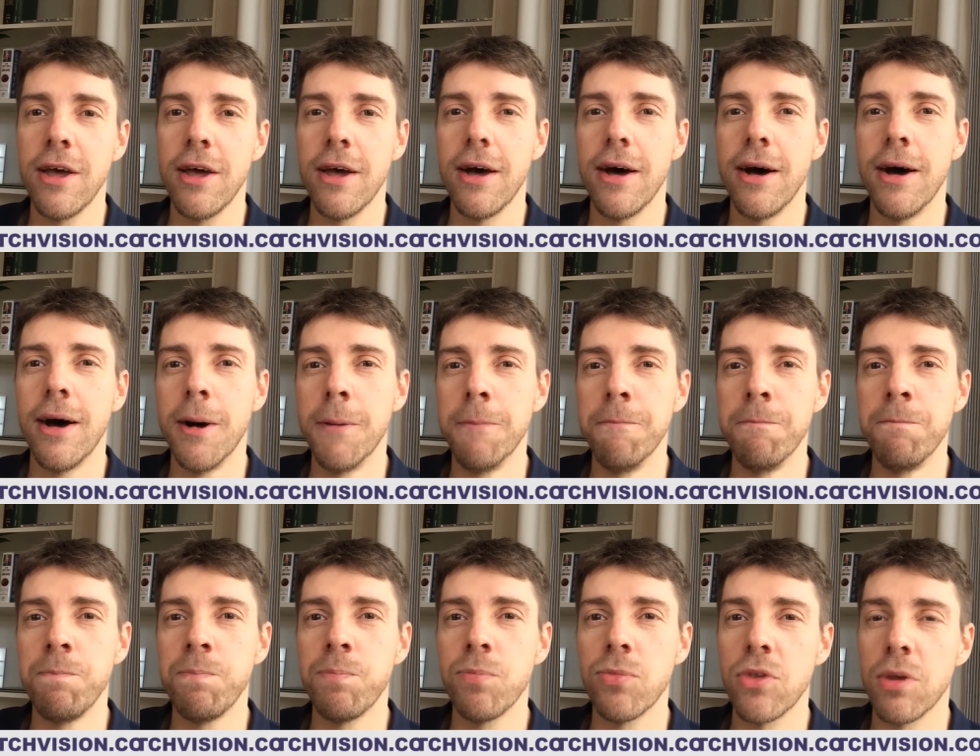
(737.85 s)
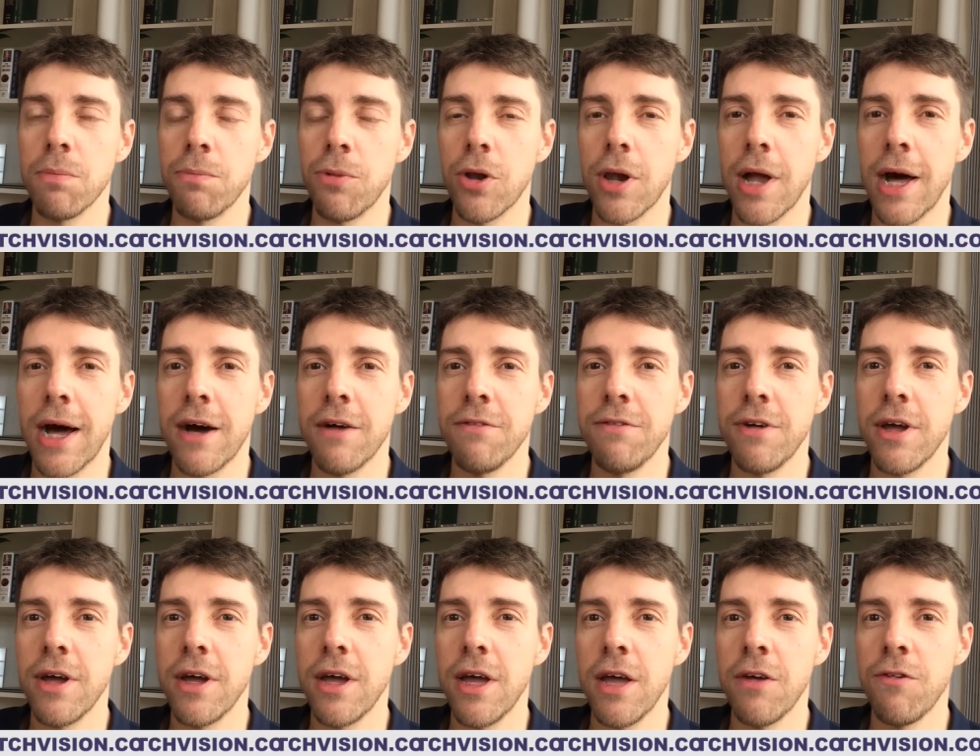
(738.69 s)
to pull out of
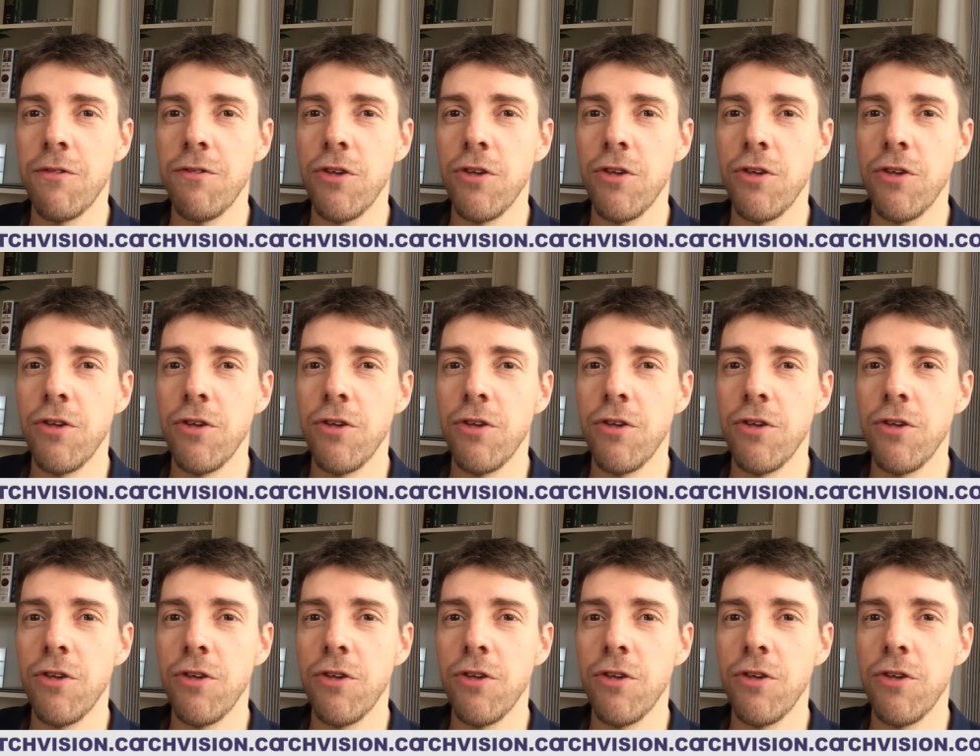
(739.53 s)
it if